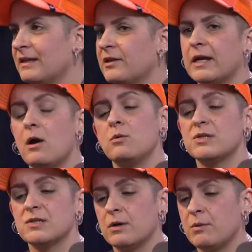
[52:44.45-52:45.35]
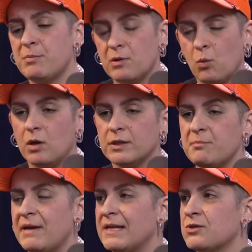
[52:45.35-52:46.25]
They're like, oh, sorry, we put walnut
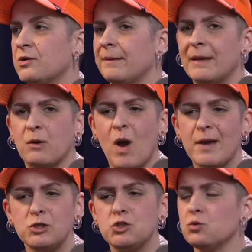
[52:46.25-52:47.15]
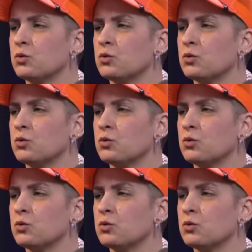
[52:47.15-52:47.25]
pesto on that. I'm like, why would you